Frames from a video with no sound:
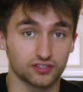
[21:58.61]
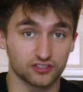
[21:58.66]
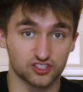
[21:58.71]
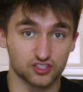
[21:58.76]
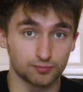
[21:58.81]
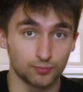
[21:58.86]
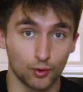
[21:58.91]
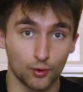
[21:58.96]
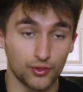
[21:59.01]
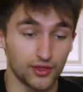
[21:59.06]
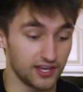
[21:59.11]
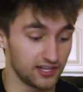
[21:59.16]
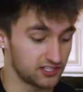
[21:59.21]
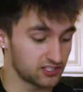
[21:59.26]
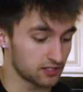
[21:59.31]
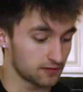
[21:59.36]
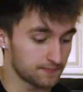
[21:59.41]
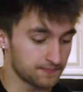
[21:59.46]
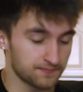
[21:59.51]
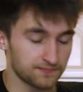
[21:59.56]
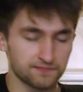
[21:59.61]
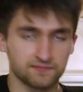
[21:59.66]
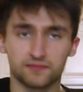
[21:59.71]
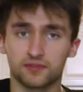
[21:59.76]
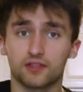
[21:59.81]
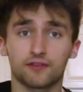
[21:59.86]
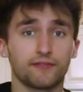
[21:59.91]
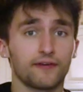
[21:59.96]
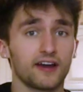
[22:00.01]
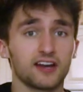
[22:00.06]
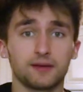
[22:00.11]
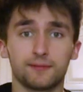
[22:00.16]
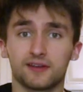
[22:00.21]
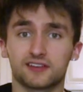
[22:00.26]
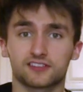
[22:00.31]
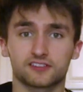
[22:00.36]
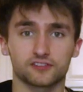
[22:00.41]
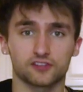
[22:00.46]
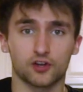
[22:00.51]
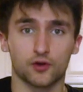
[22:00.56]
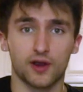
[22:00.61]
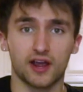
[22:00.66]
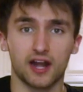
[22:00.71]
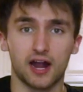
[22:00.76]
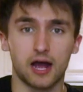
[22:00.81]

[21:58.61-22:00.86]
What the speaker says: and smoothies, the Vitamix is a great